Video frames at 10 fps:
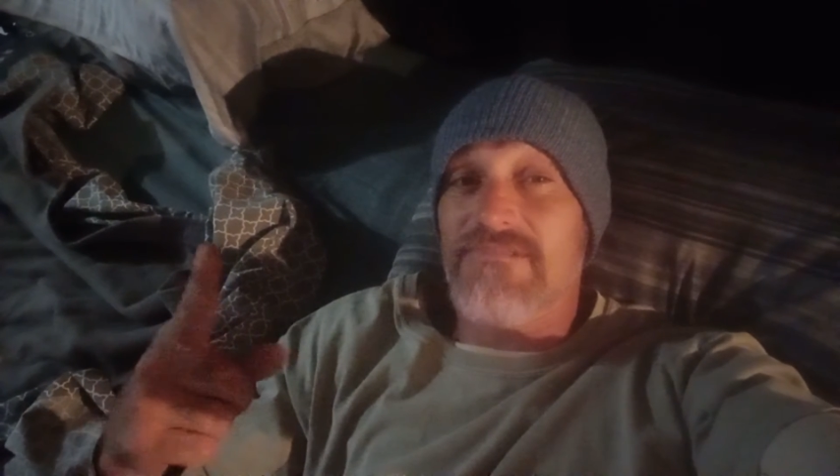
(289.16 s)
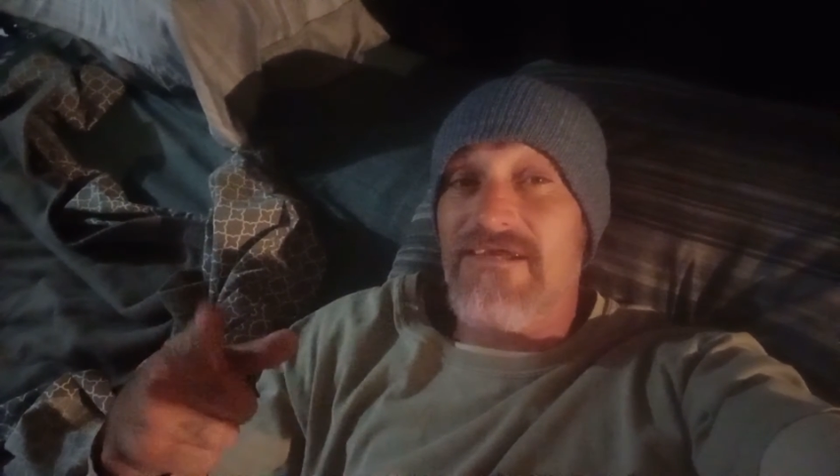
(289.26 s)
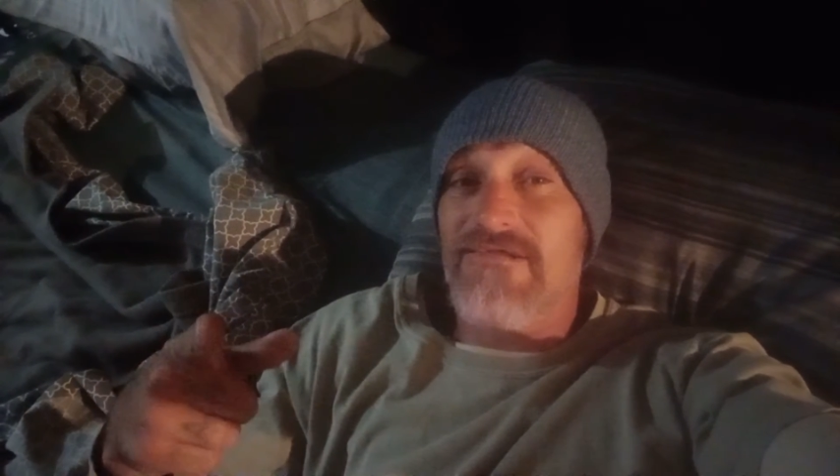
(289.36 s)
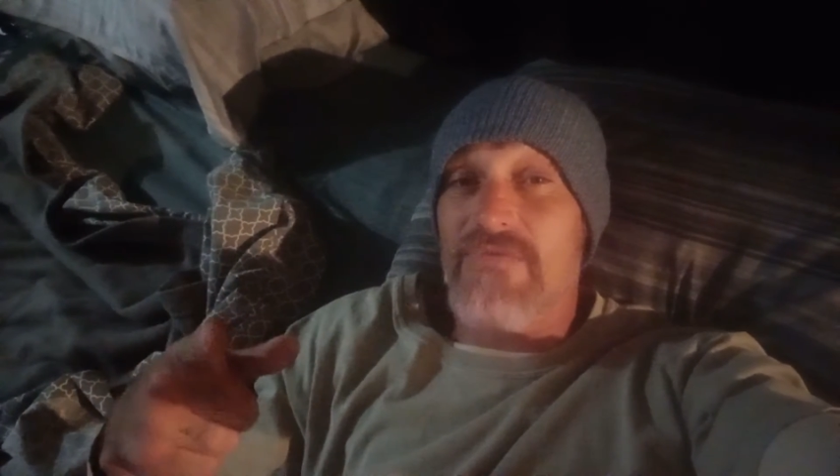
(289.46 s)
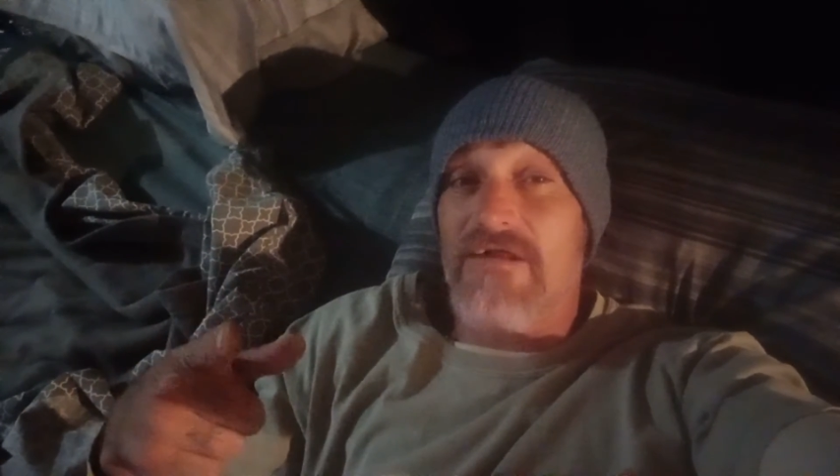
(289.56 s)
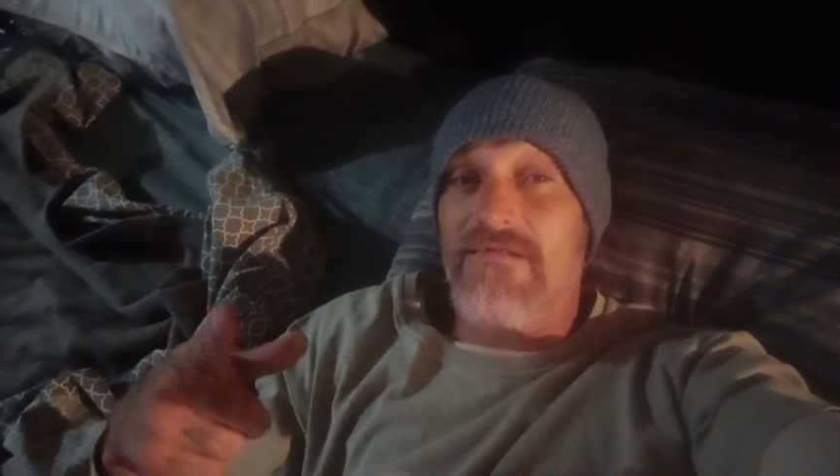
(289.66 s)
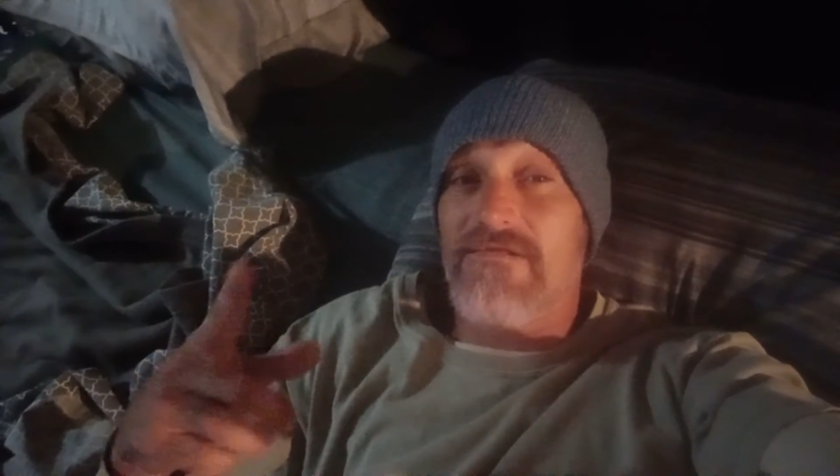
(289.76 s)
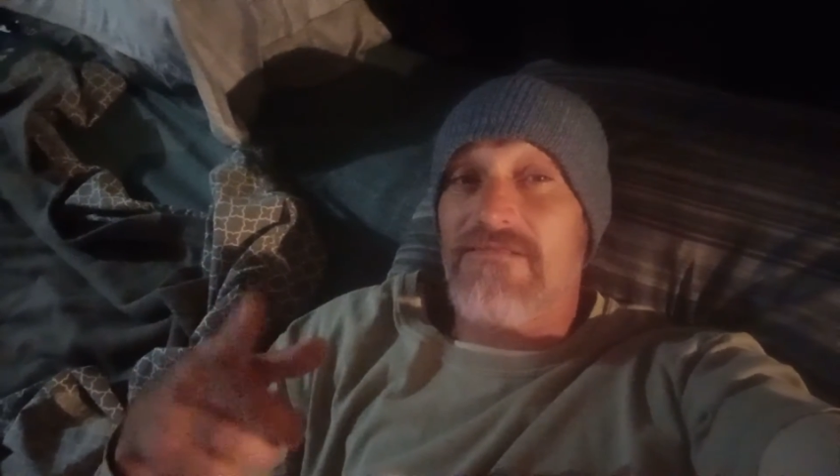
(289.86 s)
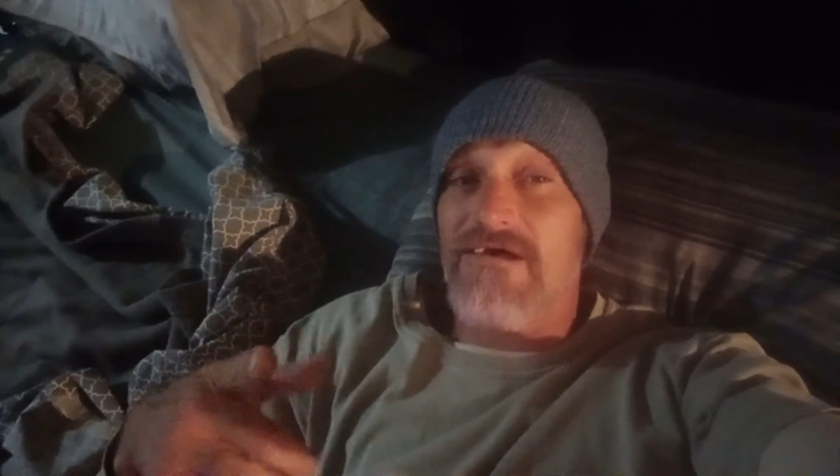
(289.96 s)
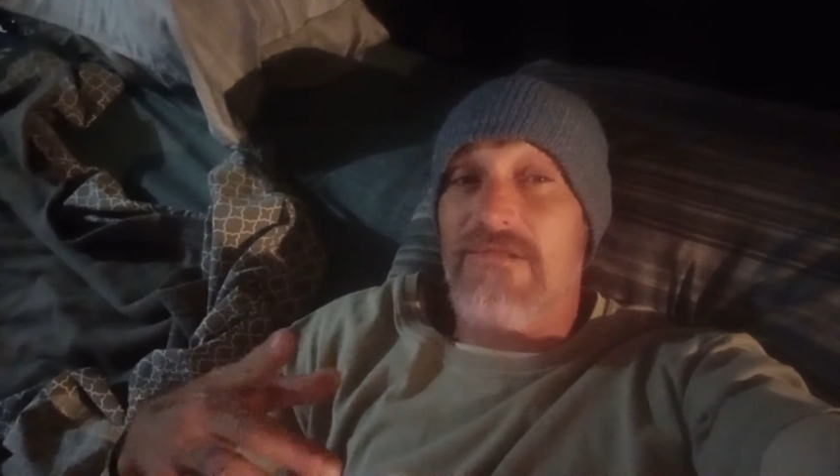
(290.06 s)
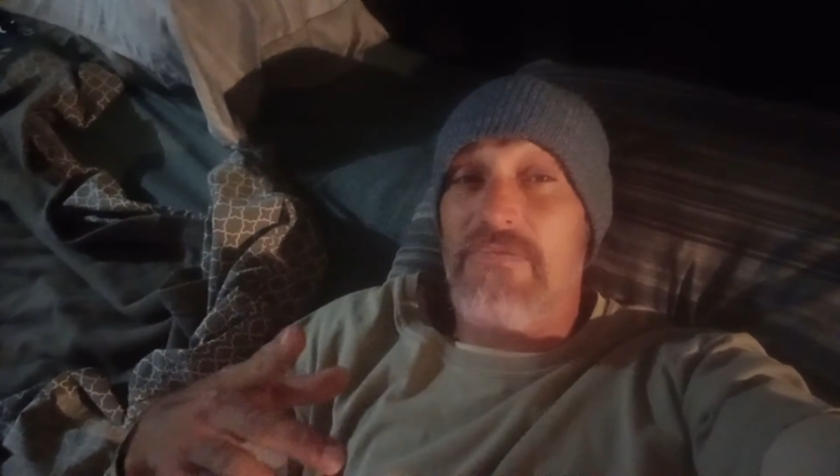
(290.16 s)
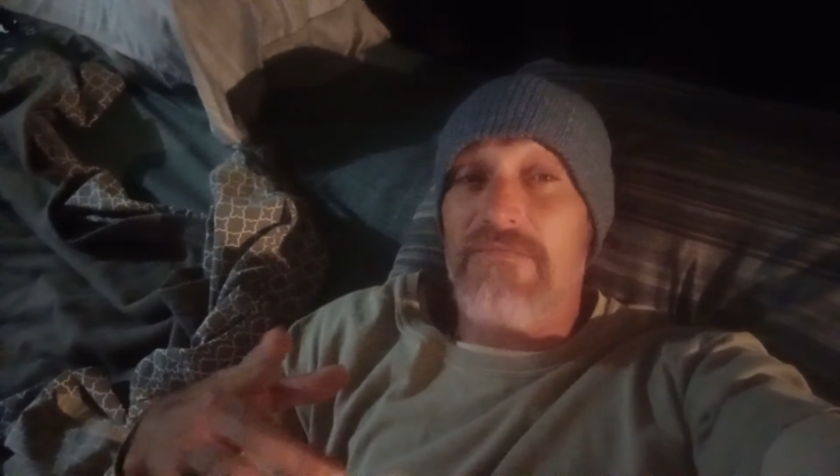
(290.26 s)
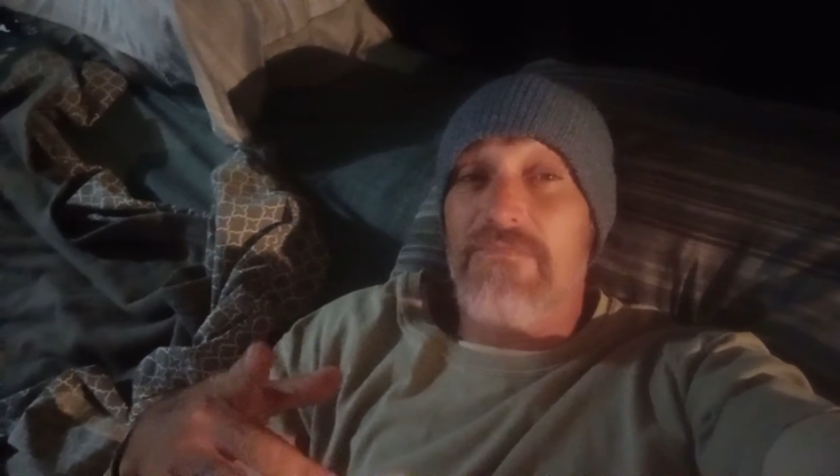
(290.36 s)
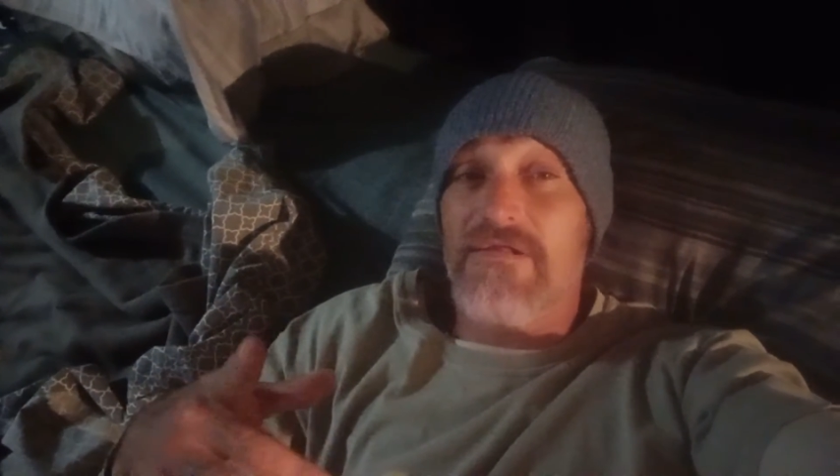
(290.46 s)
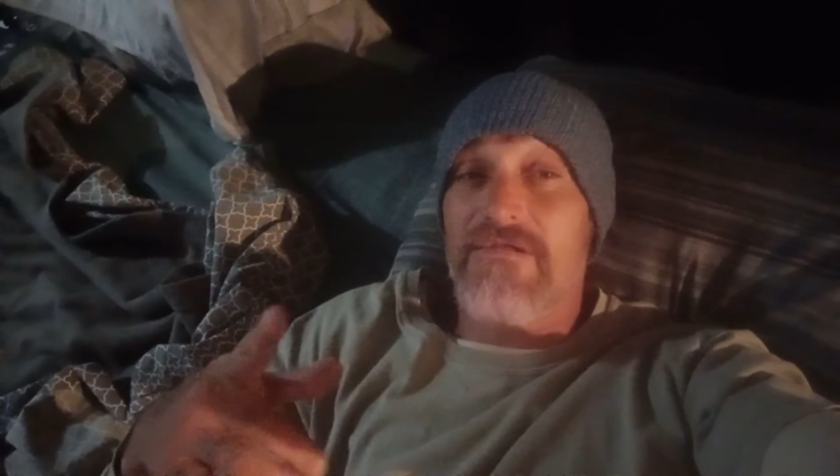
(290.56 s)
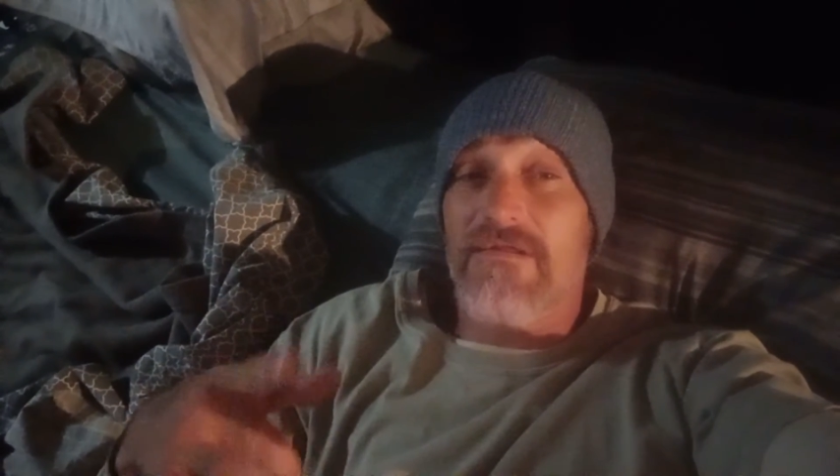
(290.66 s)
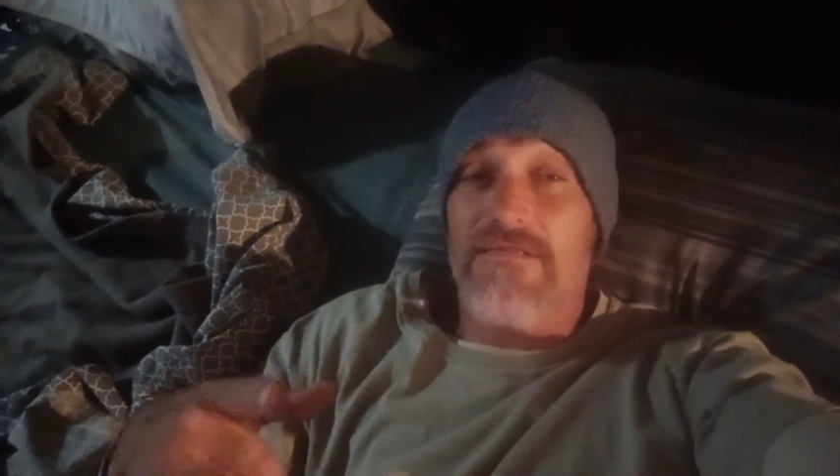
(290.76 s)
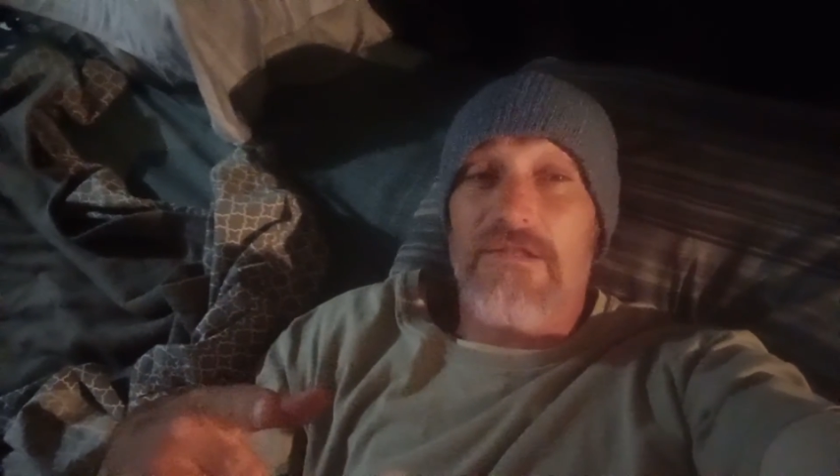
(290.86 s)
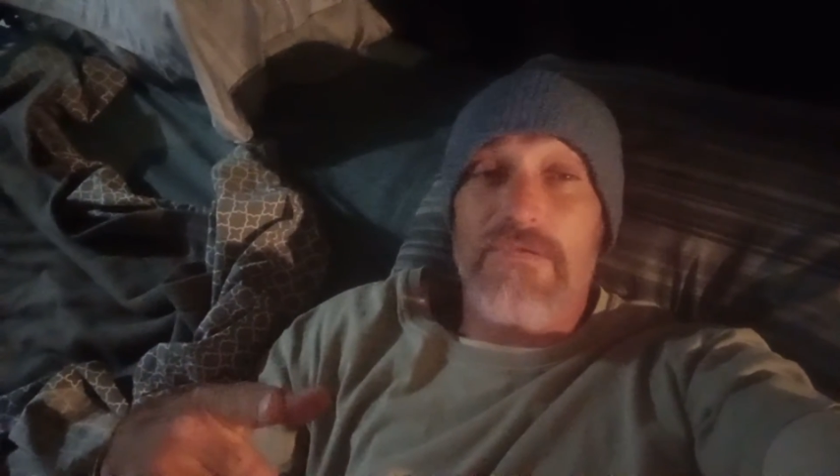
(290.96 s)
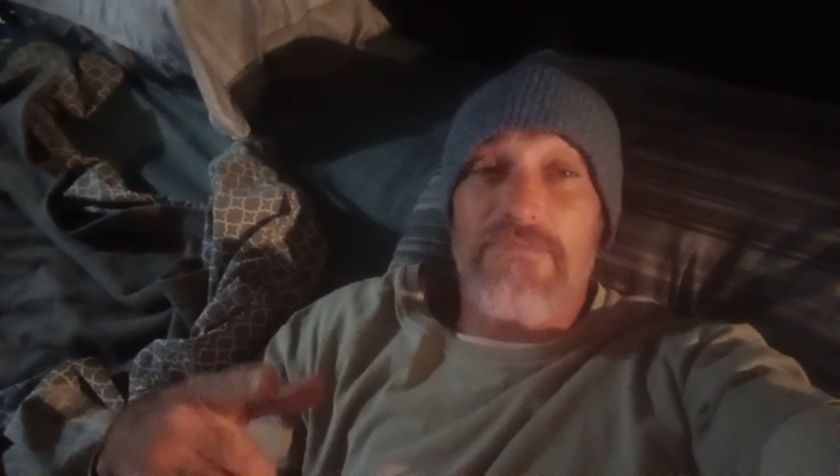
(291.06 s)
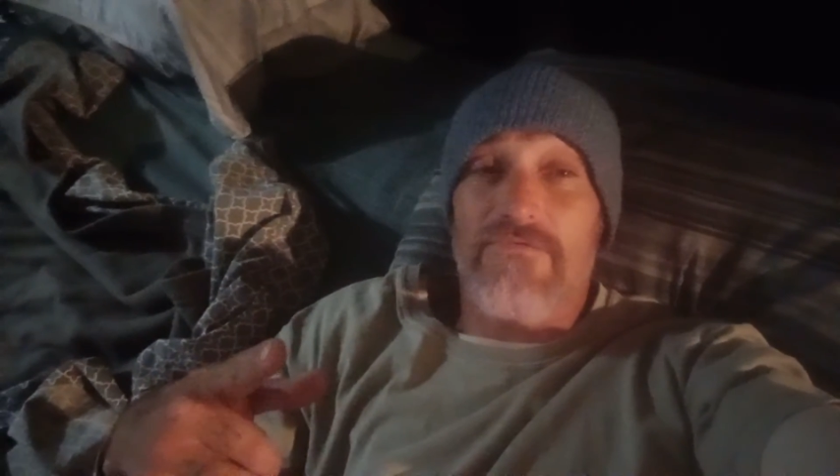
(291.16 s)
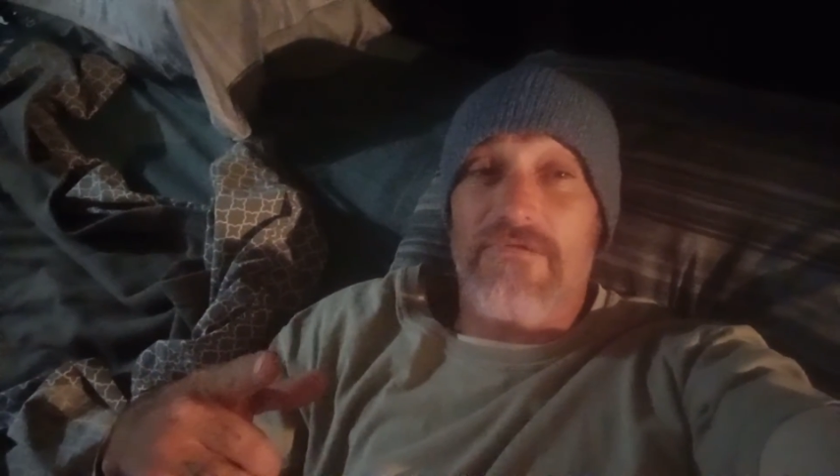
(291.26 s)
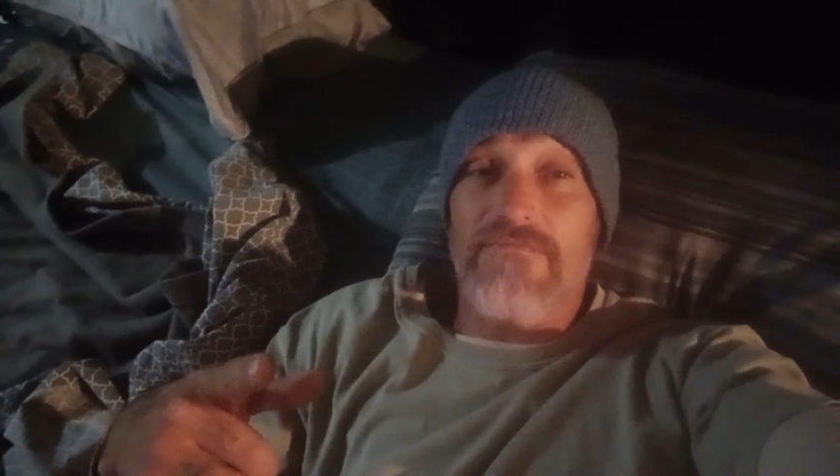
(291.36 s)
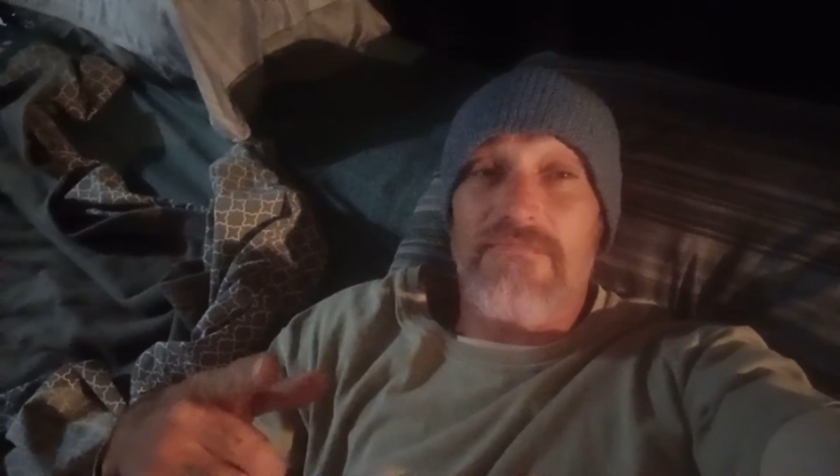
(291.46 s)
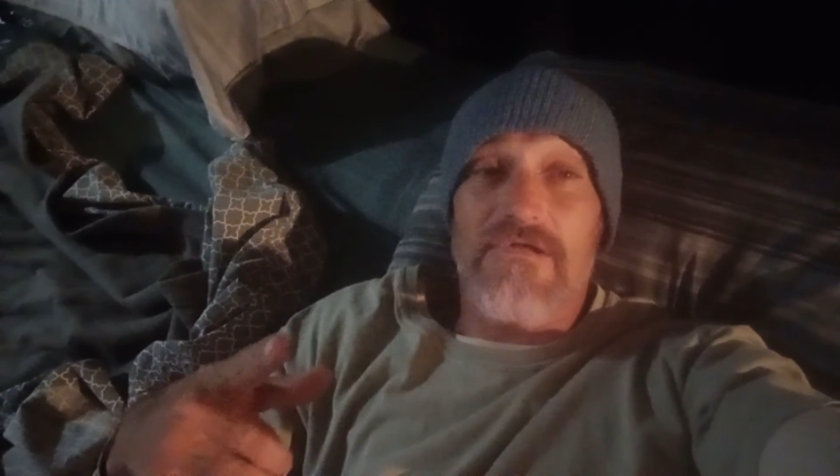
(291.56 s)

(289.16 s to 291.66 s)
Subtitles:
think about it. There's a lot of people been killing a lot of people around.